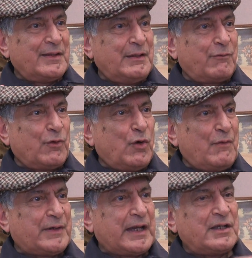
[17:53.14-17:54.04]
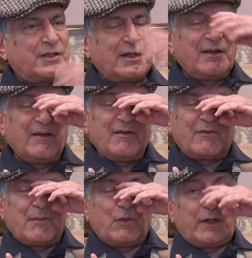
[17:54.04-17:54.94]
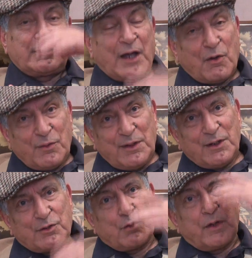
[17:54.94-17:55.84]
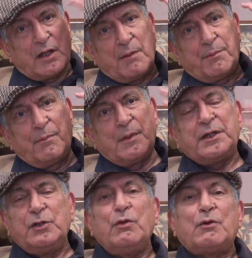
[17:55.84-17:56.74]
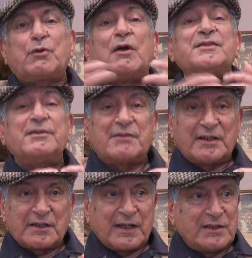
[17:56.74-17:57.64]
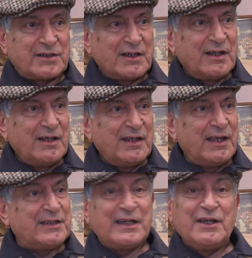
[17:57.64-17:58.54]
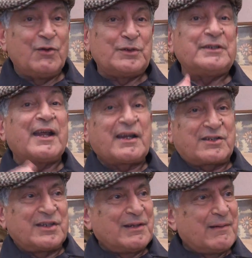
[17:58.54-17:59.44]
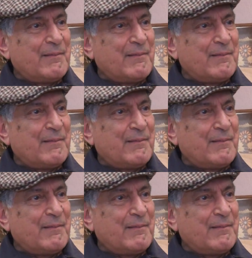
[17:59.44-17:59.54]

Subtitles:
the flow of attention from going down to going up. But he knew how to concentrate attention. He didn't know the direction.